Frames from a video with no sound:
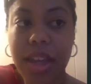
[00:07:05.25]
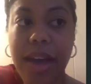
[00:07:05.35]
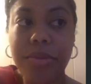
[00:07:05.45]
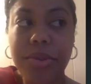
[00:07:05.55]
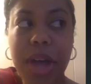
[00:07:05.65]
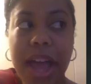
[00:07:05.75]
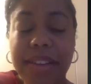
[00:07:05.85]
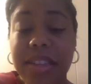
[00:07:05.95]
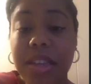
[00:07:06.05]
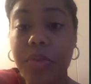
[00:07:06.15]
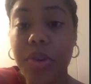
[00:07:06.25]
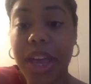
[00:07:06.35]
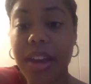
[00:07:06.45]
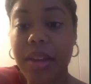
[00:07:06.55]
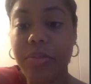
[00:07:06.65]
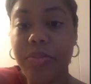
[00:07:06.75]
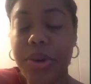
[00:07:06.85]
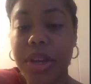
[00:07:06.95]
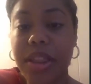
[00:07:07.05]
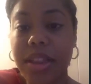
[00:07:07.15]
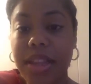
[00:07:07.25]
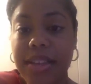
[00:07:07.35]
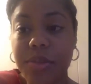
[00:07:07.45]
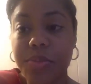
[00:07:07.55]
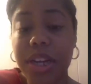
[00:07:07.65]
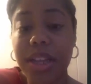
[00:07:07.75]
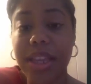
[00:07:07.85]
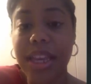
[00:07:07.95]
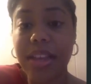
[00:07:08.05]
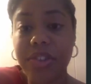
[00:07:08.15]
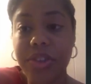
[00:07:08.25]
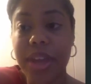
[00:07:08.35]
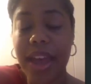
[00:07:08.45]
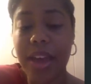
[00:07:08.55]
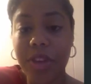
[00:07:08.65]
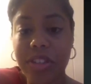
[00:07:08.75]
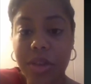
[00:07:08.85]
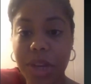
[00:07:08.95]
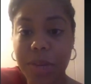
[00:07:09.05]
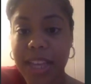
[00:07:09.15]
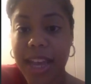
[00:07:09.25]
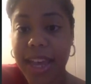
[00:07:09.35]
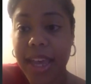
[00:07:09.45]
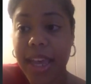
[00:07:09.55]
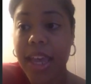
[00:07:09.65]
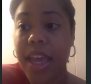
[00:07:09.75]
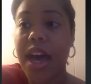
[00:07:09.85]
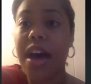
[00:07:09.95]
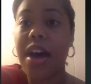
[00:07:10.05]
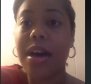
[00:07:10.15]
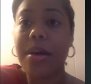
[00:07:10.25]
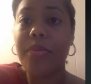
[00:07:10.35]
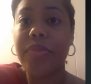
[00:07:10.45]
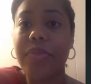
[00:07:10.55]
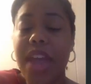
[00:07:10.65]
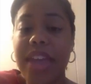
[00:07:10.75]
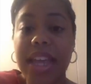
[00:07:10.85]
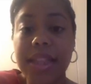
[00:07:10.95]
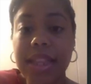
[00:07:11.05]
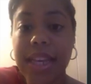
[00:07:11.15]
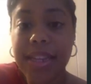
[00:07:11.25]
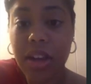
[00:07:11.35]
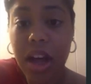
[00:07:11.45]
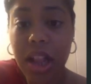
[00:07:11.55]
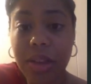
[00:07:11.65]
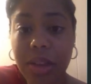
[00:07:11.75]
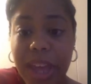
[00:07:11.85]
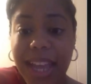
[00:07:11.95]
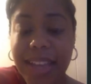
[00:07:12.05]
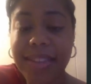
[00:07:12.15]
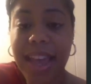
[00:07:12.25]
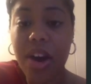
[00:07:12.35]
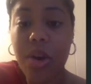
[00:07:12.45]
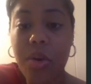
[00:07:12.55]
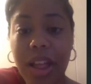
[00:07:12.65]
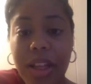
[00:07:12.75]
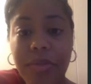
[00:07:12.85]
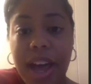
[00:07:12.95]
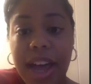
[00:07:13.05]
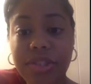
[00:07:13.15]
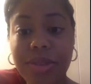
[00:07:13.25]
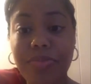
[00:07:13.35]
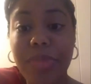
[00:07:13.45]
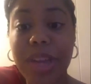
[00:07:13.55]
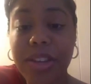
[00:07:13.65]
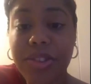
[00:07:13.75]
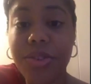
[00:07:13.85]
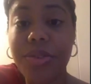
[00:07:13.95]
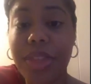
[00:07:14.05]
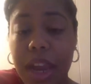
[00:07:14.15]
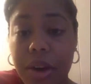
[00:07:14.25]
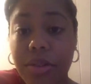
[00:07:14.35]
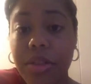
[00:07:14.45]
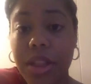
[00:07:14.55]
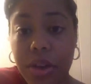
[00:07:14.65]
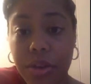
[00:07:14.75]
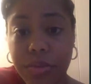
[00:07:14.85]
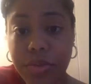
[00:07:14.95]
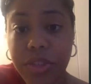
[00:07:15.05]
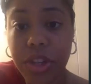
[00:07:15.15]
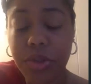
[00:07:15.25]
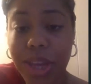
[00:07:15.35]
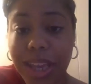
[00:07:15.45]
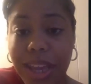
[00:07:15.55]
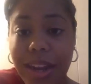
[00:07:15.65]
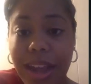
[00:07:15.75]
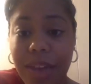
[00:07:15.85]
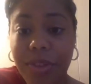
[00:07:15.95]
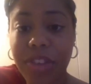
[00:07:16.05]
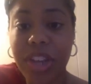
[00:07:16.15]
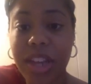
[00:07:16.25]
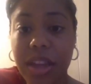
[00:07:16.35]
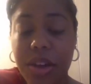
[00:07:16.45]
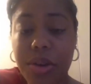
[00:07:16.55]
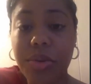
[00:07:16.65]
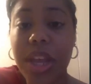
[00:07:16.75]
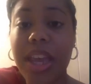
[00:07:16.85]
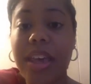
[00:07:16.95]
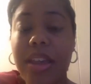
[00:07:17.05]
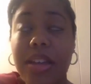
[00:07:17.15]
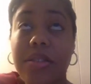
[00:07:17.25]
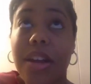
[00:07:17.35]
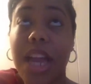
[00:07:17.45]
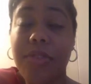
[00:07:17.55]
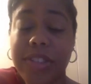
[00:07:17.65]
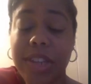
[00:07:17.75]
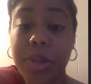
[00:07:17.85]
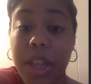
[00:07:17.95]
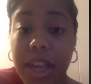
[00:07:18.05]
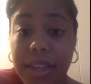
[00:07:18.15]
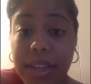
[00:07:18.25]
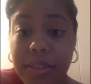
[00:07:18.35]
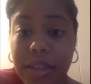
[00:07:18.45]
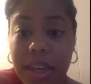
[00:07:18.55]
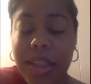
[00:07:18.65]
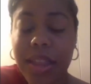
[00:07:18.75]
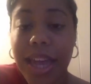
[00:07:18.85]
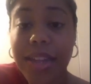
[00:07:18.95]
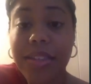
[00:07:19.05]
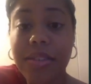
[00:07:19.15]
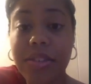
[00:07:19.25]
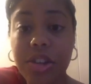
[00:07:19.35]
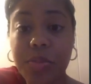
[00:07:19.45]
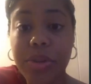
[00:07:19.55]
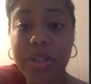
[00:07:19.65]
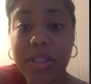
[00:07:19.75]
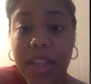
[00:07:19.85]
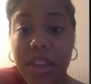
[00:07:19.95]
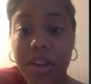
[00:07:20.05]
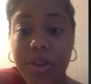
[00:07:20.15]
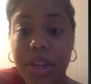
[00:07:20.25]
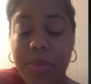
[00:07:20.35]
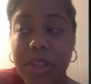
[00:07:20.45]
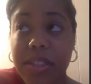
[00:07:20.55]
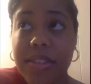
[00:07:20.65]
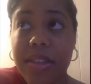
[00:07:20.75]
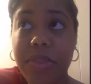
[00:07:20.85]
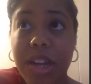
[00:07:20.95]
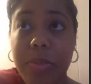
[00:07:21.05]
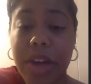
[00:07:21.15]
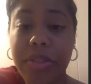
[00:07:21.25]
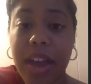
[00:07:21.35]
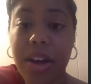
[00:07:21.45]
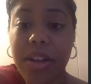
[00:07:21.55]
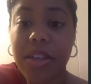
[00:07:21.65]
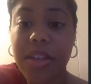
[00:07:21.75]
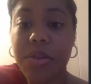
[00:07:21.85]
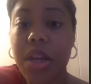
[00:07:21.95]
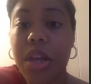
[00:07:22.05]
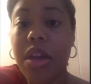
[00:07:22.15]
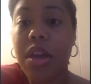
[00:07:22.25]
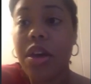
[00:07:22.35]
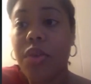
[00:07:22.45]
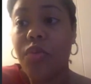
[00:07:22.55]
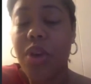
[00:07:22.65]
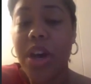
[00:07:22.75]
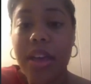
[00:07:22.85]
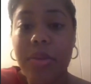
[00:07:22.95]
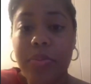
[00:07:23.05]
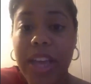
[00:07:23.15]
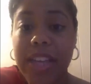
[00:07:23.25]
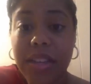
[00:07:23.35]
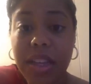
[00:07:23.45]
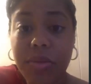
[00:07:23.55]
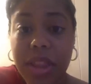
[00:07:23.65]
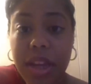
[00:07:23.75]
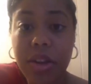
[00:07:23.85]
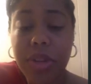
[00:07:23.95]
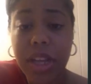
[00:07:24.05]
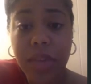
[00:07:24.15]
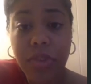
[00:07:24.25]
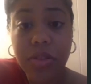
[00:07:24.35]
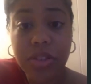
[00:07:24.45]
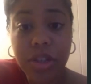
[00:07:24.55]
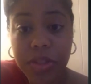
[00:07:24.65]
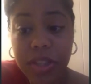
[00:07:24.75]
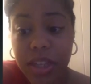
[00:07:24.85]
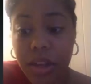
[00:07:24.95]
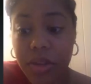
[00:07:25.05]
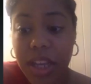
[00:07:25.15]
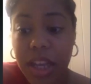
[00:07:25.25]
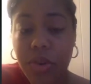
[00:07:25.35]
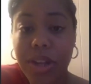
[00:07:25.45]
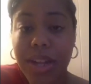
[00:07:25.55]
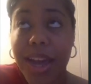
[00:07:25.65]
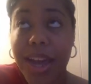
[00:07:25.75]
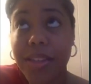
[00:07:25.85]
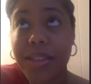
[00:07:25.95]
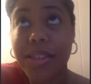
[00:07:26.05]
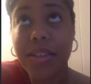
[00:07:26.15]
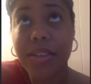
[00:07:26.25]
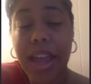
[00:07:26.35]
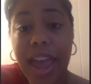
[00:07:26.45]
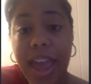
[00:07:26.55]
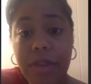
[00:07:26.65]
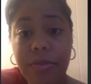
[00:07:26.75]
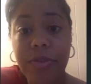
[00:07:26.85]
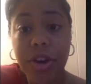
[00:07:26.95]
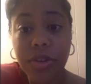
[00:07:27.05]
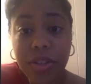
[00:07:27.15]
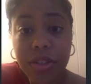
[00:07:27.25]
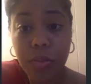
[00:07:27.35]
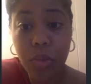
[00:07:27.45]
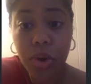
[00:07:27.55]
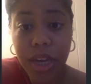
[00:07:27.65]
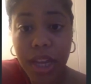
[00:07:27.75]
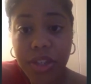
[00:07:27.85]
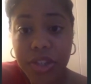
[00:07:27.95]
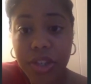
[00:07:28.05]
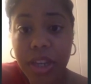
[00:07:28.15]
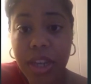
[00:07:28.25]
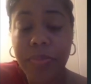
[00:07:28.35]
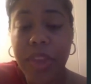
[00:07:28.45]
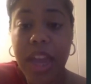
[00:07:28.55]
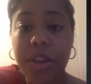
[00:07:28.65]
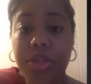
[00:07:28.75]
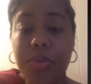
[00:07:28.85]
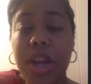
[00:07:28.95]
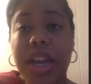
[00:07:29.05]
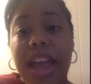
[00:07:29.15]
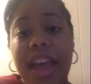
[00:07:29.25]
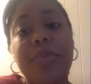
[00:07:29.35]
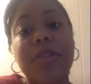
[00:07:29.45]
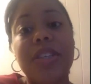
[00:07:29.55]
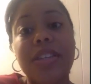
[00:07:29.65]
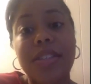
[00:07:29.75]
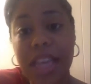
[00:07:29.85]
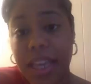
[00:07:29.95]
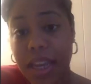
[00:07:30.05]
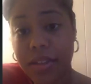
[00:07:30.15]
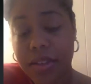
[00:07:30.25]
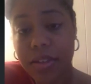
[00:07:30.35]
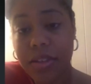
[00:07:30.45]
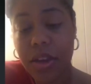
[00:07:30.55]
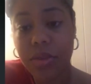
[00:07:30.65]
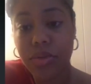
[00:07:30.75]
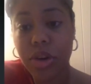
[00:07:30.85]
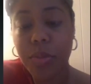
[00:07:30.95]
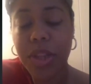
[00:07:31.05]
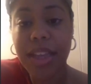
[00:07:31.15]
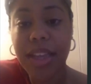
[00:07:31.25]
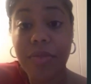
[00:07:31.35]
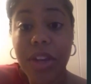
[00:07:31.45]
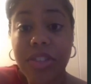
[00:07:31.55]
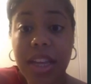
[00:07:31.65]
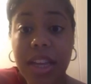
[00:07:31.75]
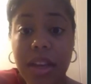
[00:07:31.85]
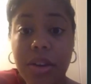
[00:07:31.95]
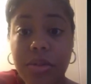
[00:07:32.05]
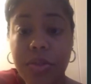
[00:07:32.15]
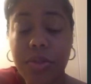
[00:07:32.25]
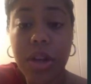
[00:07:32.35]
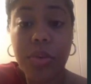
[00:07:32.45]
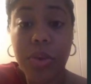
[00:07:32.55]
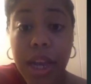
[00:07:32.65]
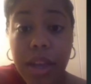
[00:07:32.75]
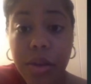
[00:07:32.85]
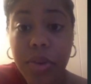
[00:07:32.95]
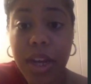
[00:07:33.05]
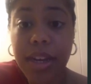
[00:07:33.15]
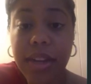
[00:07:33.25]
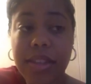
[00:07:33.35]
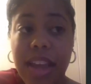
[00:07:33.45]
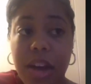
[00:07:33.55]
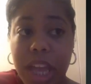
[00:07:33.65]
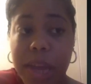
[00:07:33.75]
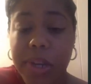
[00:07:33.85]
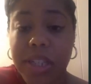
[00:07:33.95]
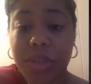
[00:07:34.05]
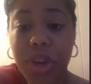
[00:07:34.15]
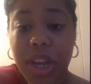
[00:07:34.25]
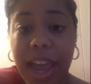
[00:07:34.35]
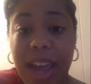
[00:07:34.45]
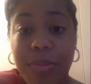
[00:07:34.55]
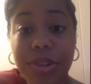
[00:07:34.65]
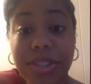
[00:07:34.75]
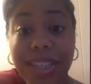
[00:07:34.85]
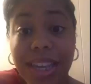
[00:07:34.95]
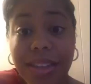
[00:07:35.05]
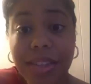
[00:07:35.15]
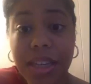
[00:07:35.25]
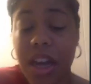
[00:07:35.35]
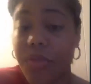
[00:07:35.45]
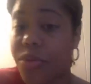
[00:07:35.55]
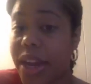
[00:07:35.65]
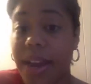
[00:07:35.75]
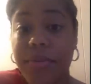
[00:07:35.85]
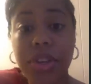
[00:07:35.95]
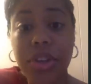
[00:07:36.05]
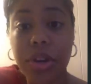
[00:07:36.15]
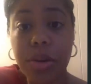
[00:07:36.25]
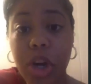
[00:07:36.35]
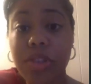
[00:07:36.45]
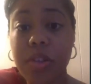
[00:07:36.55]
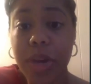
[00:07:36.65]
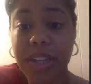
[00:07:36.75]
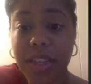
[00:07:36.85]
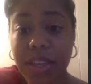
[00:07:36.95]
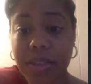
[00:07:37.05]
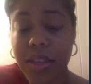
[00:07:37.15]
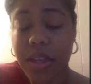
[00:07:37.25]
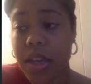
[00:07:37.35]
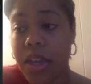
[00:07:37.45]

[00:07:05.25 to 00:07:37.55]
I will actually go ahead and put the list, or put a link to the FHA website. And they list all of the banks that are qualified to administer their loans. So you can get an FHA loan. It's called an FHA Plus. That is a 0% loan. And let me say something about that also. Basically what they do when they give you a 0% loan, they give you a 96.5% first mortgage and a 3.5% second. So normally the FHA loan, if you get a regular one, the down payment is 3.5% of whatever your purchase price is.